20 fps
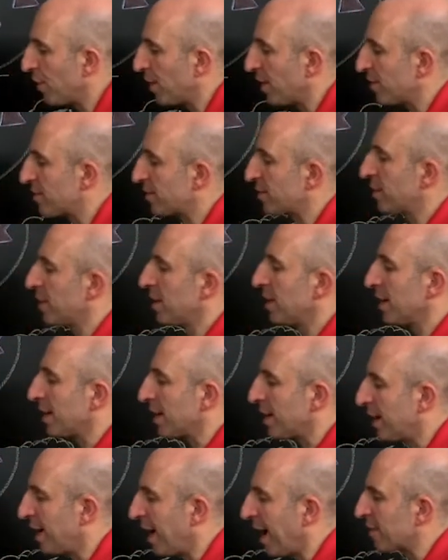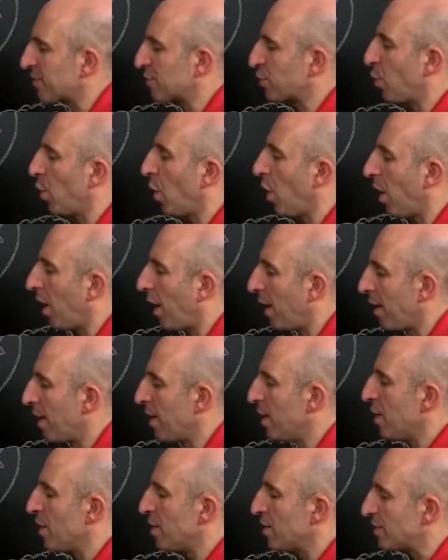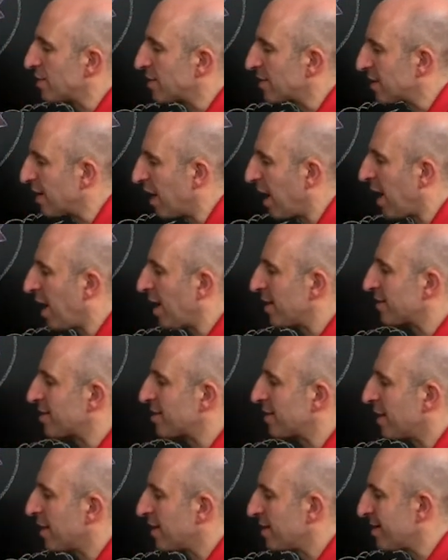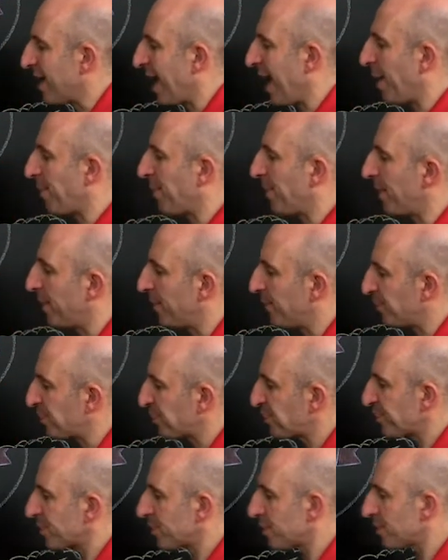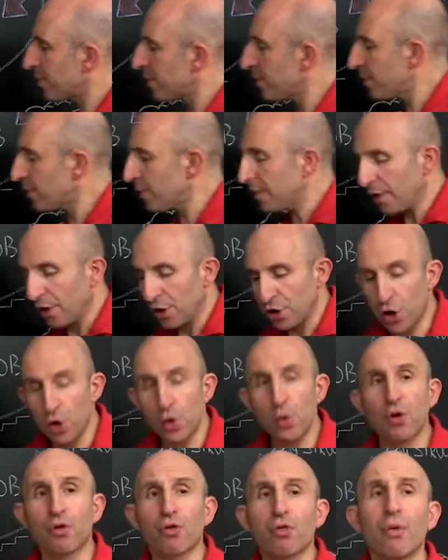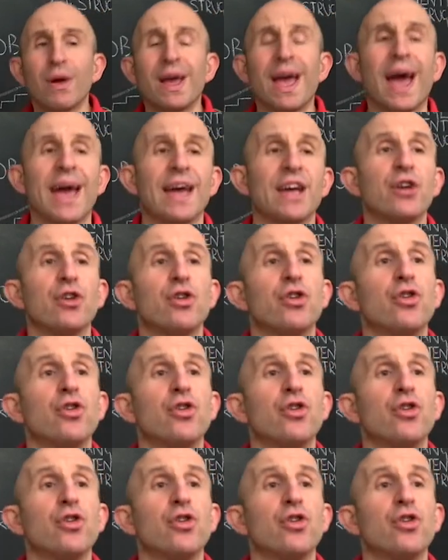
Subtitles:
this, guess what starts to happen? You create